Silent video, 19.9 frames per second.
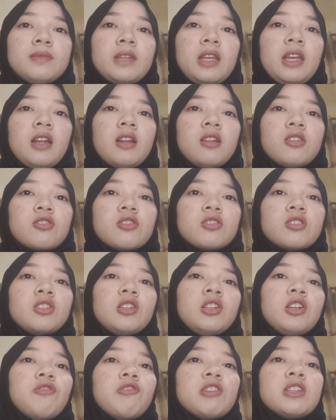In
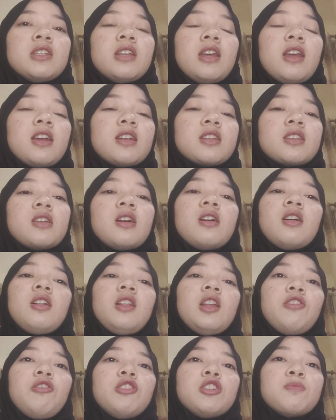sociolinguistics,
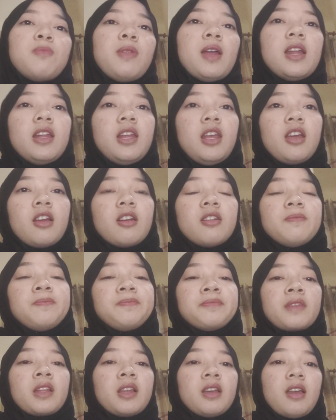language planning
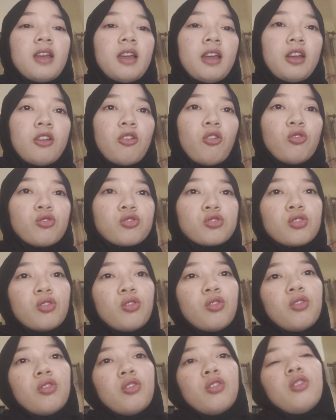and
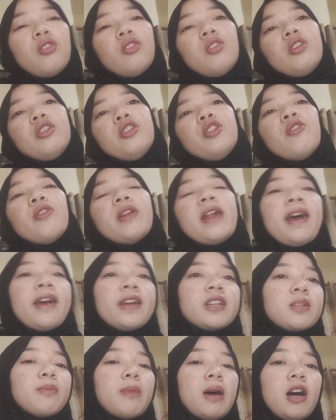also known
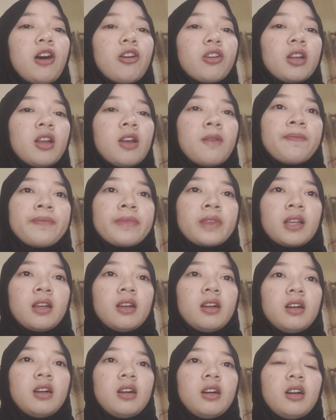as about
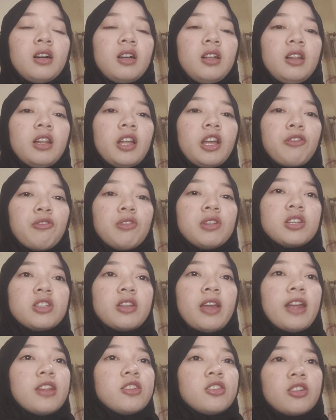language
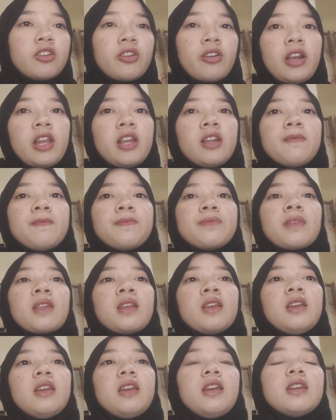engineering
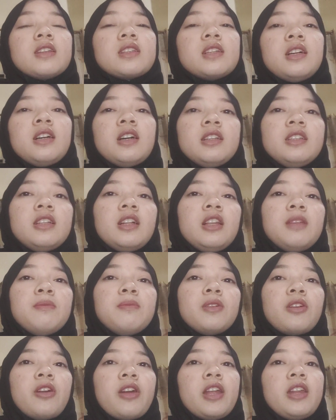is a
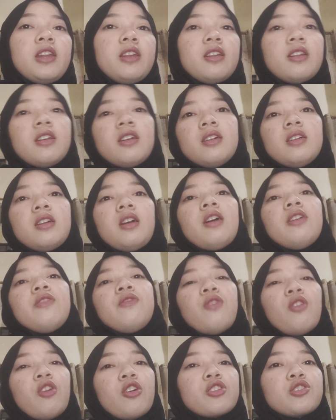deliberate
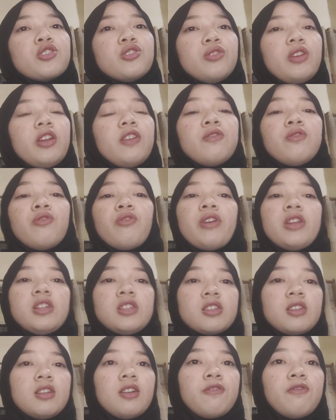effort to
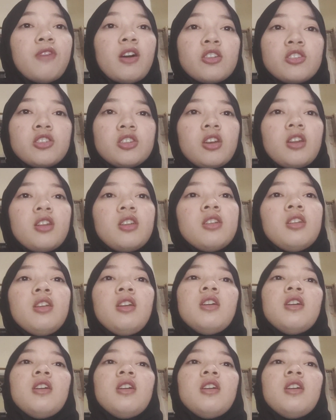influence the function,